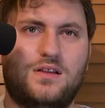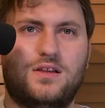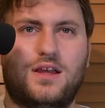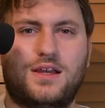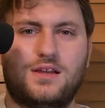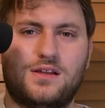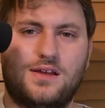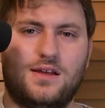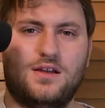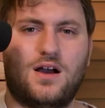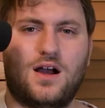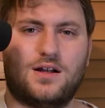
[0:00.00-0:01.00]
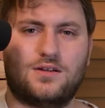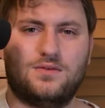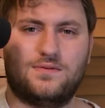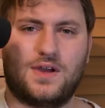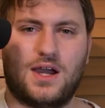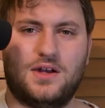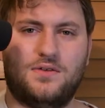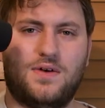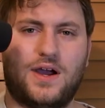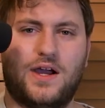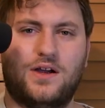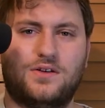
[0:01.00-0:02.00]
like an octave kind of
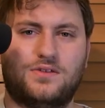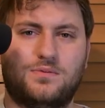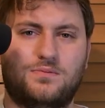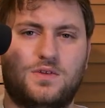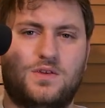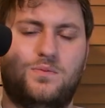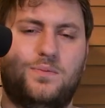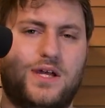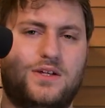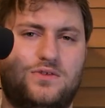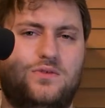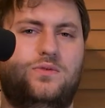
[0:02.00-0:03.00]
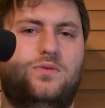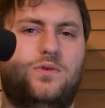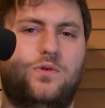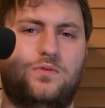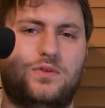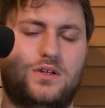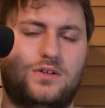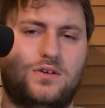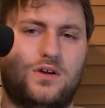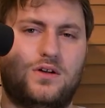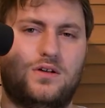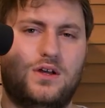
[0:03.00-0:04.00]
higher or something, the banjo over the
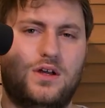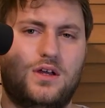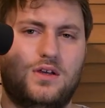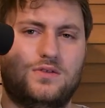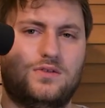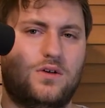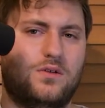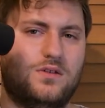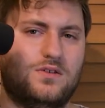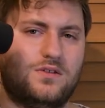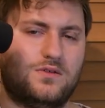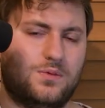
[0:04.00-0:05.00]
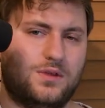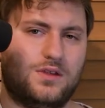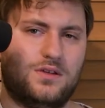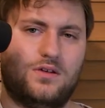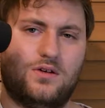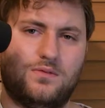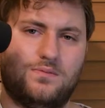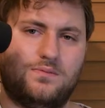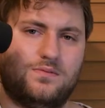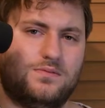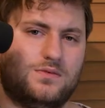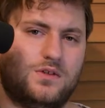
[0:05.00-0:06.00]
guitar. So this is with it though.
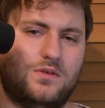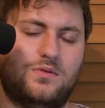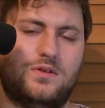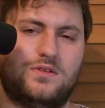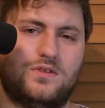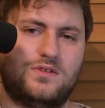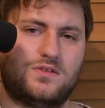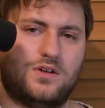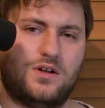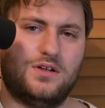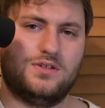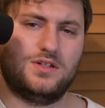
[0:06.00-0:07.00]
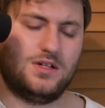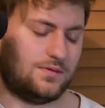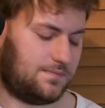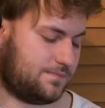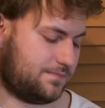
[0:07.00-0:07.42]
So it's going to start on G.